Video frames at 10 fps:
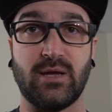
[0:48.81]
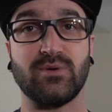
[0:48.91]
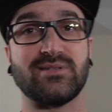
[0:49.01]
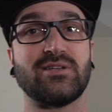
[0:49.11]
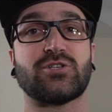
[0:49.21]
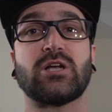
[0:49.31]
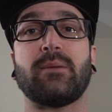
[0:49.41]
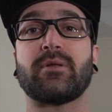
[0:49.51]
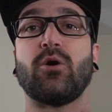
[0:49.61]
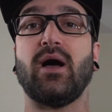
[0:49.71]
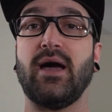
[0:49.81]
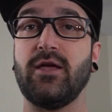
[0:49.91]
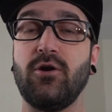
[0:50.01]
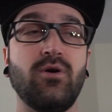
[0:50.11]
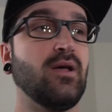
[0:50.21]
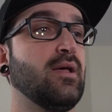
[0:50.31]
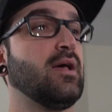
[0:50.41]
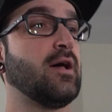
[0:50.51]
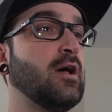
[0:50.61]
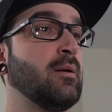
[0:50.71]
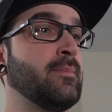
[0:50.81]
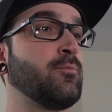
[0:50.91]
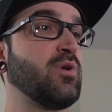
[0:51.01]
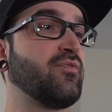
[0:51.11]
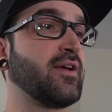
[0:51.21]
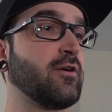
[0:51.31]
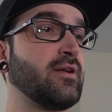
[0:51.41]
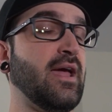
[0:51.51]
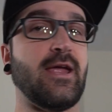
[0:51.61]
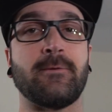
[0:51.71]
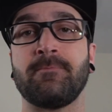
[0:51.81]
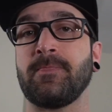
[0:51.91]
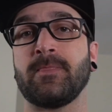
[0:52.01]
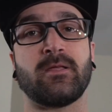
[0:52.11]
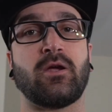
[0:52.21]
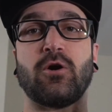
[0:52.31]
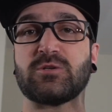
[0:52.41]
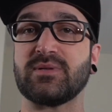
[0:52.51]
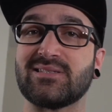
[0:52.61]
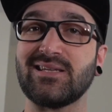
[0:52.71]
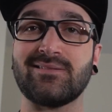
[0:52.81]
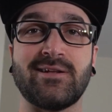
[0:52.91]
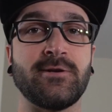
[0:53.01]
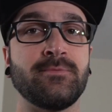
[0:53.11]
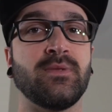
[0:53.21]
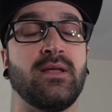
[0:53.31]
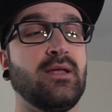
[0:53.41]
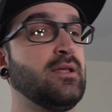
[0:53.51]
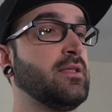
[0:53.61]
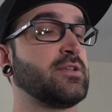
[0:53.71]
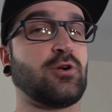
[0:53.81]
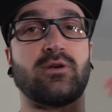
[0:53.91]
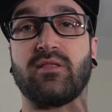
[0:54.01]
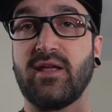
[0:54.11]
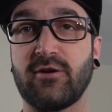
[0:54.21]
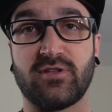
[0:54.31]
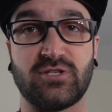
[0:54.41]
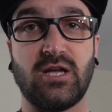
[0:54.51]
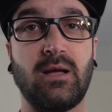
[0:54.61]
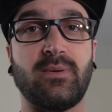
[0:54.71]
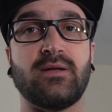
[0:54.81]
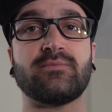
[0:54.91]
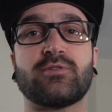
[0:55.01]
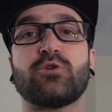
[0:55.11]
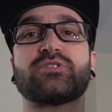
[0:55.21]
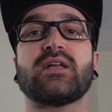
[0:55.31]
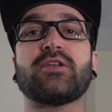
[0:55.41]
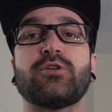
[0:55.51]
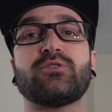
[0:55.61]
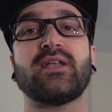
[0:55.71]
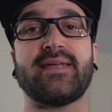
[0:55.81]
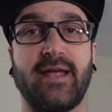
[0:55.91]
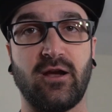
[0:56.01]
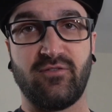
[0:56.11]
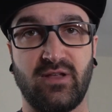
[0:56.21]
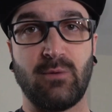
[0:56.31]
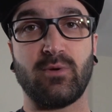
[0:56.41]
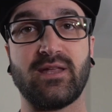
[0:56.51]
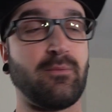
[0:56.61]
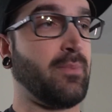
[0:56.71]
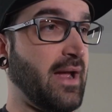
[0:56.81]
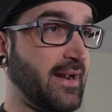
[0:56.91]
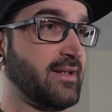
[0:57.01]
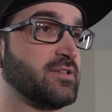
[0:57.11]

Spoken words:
It was in a shop in Ohio. We figured, hey, the car's been sitting there. It's already there at the shop. Do what you gotta do, take care of it, and we'll get it back.